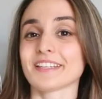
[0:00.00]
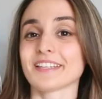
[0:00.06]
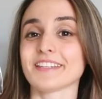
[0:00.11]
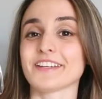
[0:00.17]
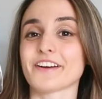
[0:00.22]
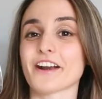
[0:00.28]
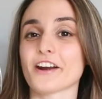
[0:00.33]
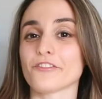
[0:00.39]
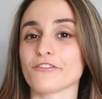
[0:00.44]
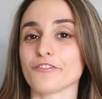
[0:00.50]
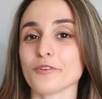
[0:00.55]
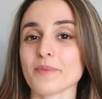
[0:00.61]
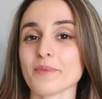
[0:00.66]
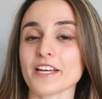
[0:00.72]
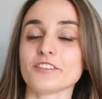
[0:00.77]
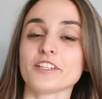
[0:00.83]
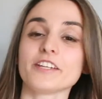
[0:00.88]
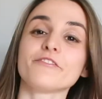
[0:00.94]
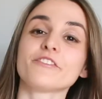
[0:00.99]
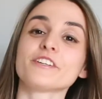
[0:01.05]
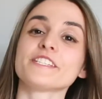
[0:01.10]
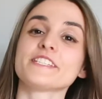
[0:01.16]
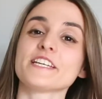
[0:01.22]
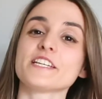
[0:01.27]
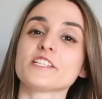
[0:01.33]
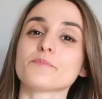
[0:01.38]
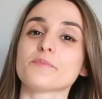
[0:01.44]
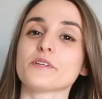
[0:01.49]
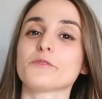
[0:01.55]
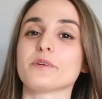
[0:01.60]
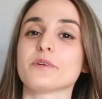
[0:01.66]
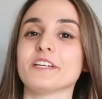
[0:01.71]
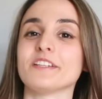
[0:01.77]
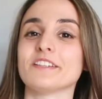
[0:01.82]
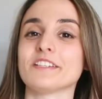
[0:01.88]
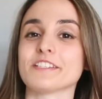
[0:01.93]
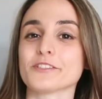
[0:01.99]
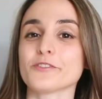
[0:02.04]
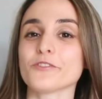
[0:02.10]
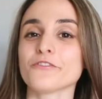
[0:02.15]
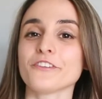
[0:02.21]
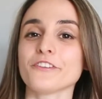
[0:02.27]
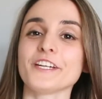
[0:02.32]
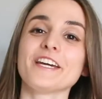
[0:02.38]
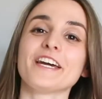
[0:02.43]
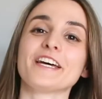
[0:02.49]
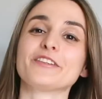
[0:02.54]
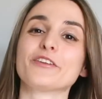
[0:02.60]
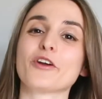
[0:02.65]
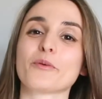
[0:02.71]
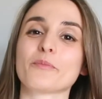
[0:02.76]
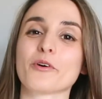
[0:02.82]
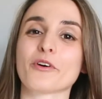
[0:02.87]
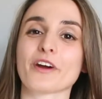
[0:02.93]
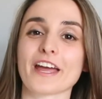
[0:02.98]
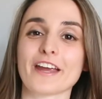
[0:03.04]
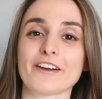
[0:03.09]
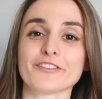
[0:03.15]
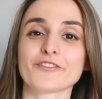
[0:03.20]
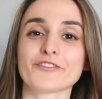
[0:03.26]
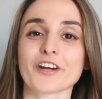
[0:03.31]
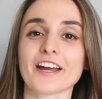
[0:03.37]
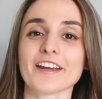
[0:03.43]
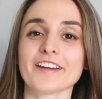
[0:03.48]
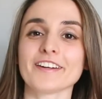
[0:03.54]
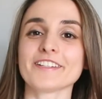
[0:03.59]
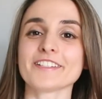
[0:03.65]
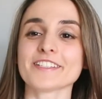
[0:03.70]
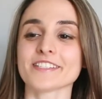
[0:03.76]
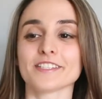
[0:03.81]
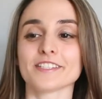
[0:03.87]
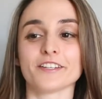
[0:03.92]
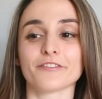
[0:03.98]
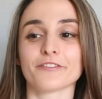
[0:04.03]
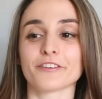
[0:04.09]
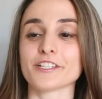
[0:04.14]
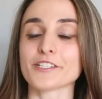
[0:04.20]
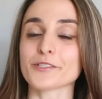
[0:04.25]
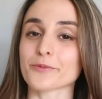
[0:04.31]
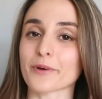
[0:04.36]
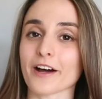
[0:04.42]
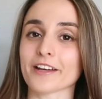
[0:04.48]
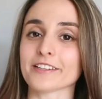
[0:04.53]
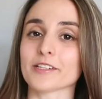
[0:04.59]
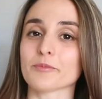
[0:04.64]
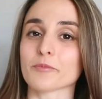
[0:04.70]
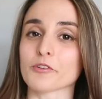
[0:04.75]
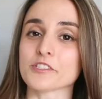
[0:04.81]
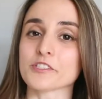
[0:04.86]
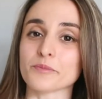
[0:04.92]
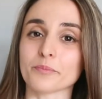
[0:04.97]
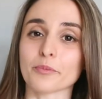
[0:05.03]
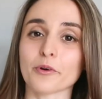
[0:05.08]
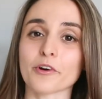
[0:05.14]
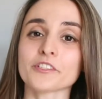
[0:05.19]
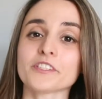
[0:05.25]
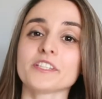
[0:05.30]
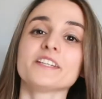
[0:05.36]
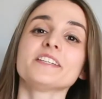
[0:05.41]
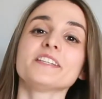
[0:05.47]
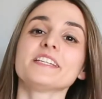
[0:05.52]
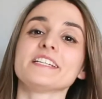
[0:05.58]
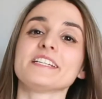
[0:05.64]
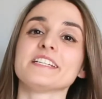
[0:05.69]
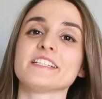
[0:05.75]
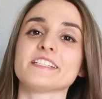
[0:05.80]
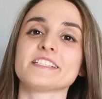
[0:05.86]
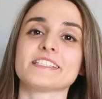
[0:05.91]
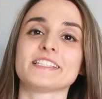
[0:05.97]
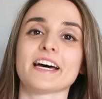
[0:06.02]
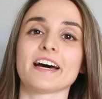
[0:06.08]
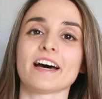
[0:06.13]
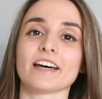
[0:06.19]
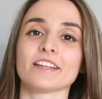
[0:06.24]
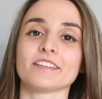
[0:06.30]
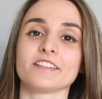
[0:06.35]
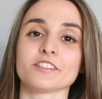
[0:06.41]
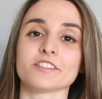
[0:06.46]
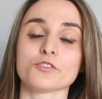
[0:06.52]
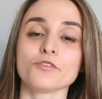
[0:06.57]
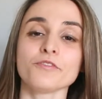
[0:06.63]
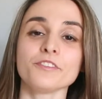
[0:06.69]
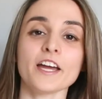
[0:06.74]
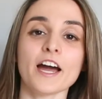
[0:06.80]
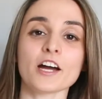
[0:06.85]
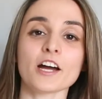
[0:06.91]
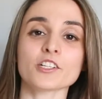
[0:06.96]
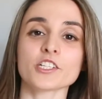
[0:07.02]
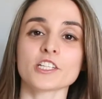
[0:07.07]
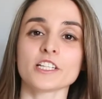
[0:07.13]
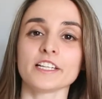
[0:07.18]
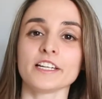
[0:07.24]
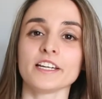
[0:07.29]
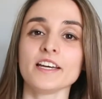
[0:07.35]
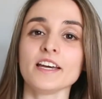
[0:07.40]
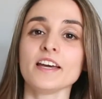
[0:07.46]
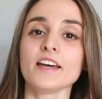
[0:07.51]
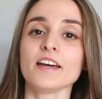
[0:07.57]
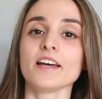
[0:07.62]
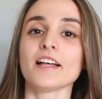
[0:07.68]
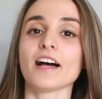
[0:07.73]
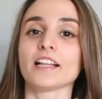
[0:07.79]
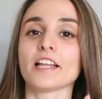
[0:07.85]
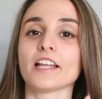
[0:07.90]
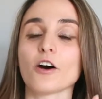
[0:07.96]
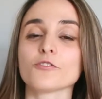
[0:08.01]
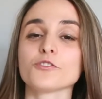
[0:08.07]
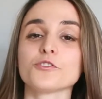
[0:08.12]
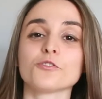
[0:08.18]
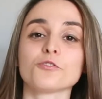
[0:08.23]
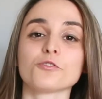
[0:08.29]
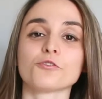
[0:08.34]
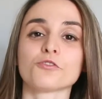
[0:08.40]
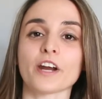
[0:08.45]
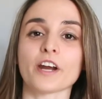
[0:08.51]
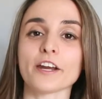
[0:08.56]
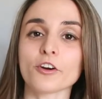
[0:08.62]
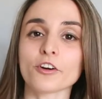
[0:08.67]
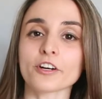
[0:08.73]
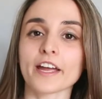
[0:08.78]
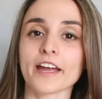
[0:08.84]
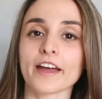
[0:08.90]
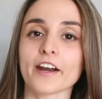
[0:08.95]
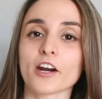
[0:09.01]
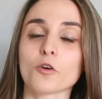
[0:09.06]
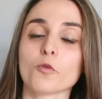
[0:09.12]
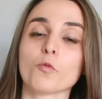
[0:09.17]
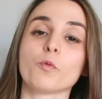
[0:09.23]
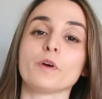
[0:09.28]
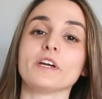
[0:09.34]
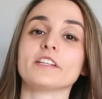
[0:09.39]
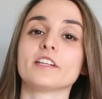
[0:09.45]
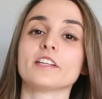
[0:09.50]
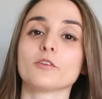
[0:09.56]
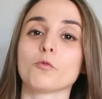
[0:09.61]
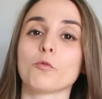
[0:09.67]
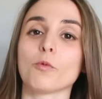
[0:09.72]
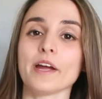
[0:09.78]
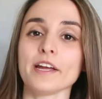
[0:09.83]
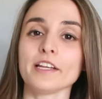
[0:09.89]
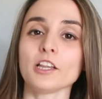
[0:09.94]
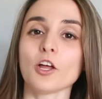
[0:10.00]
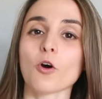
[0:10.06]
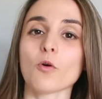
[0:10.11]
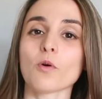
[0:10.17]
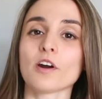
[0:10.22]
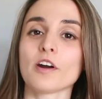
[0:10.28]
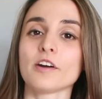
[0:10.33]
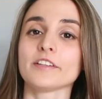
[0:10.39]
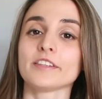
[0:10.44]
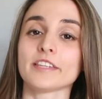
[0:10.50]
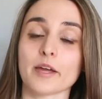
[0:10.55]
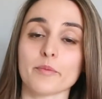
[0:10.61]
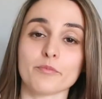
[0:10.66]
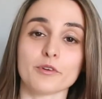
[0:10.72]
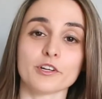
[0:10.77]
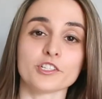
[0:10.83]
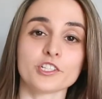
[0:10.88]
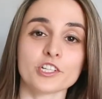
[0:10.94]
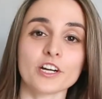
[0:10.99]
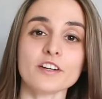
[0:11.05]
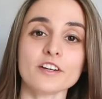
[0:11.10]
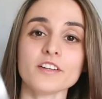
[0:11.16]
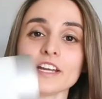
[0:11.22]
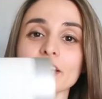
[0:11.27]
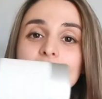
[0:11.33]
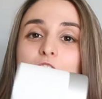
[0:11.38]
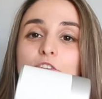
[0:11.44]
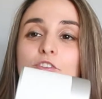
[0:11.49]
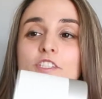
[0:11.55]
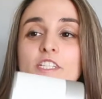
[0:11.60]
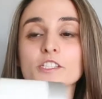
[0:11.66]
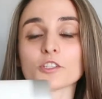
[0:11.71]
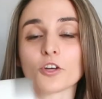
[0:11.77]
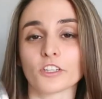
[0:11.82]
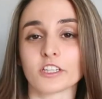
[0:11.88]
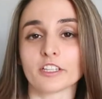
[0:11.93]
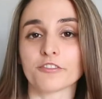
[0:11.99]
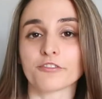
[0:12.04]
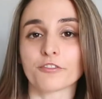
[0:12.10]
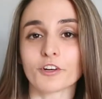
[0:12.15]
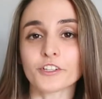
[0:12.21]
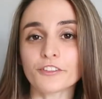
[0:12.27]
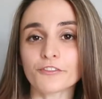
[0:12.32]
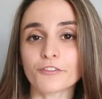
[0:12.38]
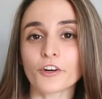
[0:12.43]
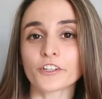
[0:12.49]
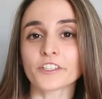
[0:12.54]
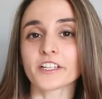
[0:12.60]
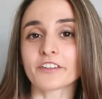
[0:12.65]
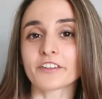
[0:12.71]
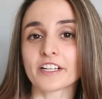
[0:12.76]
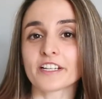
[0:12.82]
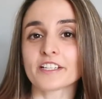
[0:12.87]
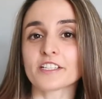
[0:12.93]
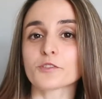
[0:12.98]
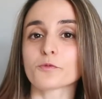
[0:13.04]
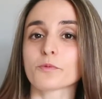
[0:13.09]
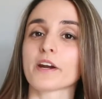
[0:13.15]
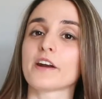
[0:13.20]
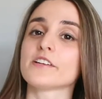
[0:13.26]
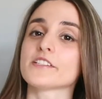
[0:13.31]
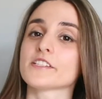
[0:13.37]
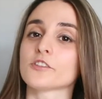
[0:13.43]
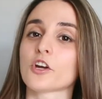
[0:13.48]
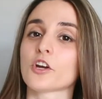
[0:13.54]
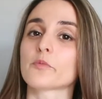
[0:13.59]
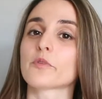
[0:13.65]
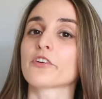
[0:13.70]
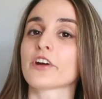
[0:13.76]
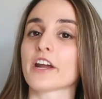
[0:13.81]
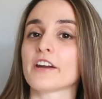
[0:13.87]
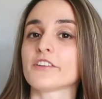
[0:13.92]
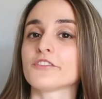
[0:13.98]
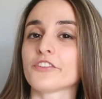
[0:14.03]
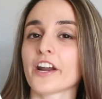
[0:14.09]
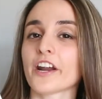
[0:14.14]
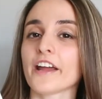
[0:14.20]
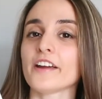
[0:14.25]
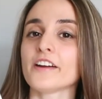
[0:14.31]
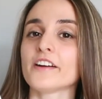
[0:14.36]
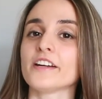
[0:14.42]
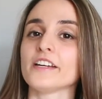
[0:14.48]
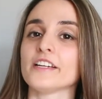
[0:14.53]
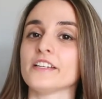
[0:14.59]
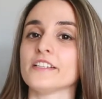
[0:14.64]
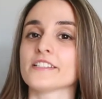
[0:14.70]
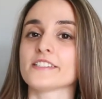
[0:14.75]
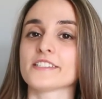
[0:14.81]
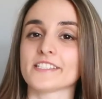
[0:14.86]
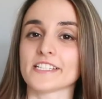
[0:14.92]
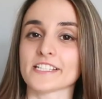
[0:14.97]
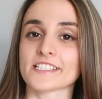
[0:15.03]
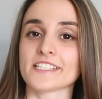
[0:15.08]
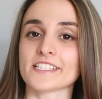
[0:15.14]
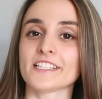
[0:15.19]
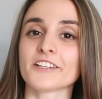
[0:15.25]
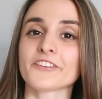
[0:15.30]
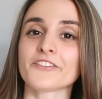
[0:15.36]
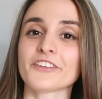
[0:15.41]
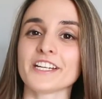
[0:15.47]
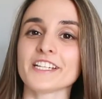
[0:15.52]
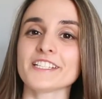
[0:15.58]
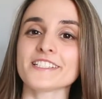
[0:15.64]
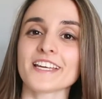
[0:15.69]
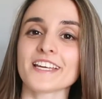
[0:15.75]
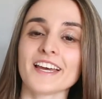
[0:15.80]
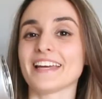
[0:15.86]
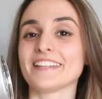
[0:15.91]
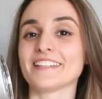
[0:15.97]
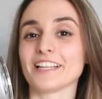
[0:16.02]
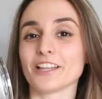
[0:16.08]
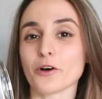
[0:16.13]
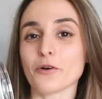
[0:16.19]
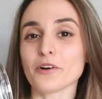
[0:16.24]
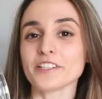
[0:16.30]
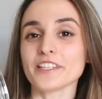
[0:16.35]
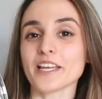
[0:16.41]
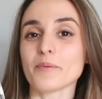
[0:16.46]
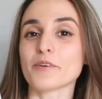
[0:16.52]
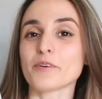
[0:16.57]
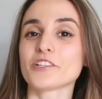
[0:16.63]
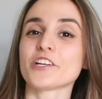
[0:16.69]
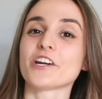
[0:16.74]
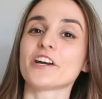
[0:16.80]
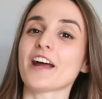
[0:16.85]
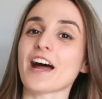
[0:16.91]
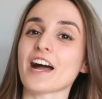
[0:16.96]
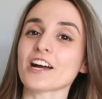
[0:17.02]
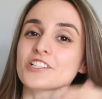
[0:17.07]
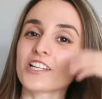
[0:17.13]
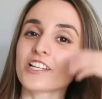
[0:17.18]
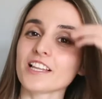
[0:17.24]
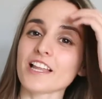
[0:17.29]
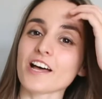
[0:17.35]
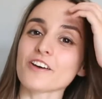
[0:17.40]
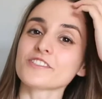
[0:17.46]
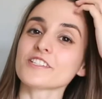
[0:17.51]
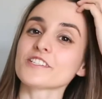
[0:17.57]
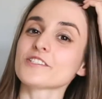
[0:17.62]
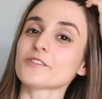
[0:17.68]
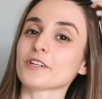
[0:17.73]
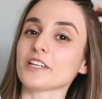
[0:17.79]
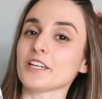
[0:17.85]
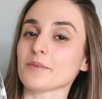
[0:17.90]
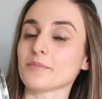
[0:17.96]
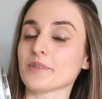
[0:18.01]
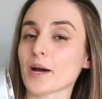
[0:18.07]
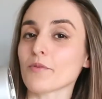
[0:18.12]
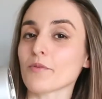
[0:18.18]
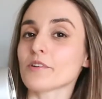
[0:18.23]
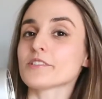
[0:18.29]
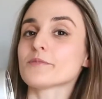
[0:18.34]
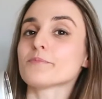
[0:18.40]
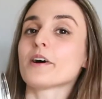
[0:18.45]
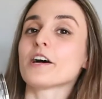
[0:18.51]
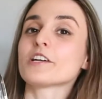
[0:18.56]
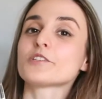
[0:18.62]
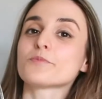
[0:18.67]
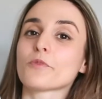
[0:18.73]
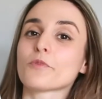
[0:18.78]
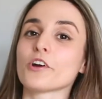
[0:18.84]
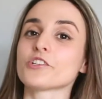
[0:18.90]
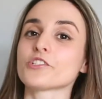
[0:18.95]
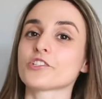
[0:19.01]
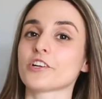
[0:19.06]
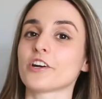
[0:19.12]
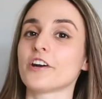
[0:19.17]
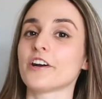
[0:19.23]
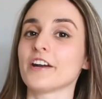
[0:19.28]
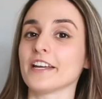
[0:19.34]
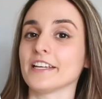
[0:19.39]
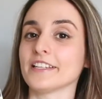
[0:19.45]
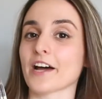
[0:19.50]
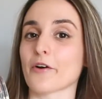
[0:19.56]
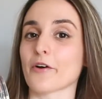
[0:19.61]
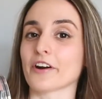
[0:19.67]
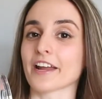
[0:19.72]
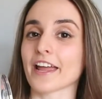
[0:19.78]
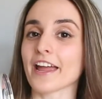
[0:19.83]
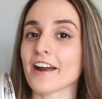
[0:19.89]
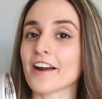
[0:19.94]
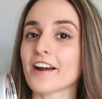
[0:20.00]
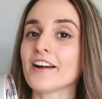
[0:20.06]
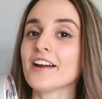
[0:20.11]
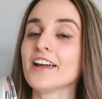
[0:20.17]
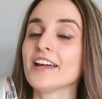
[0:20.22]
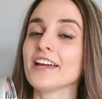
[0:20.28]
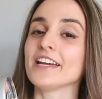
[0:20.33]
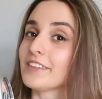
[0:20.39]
There are a few main differences between the ZUVI and normal hair dryers. The first one and most important is that the ZUVI actually allows you to dry your hair with a way lower temperature. It uses only 44 degrees, whereas the normal hair dryer is 60 degrees. And the lower temperature actually allows us to keep double as much moisture in our hair.